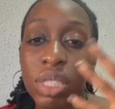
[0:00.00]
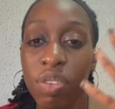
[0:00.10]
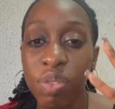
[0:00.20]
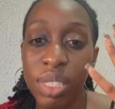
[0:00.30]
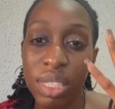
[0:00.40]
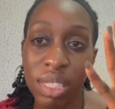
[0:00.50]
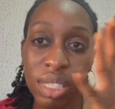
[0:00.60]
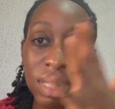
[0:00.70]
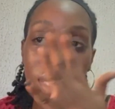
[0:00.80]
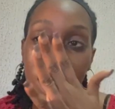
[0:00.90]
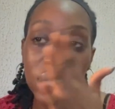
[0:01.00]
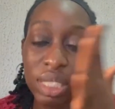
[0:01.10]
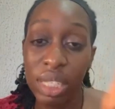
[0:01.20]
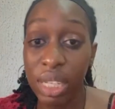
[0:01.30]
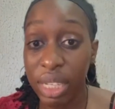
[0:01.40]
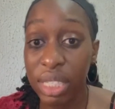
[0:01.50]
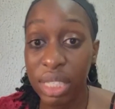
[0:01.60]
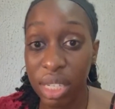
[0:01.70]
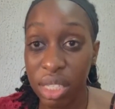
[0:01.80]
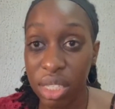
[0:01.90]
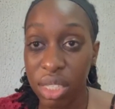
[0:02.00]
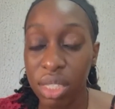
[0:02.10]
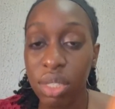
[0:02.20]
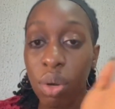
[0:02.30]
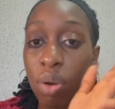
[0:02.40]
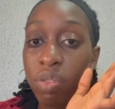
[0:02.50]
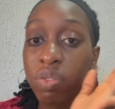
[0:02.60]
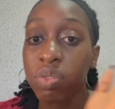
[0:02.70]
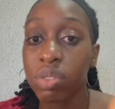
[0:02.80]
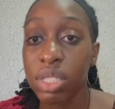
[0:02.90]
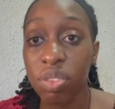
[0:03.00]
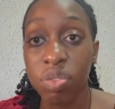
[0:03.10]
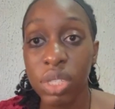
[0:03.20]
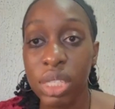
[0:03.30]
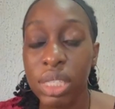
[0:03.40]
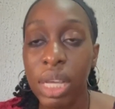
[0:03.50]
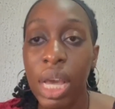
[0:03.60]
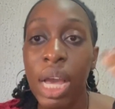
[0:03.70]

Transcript: deficits in the late stages of syphilis.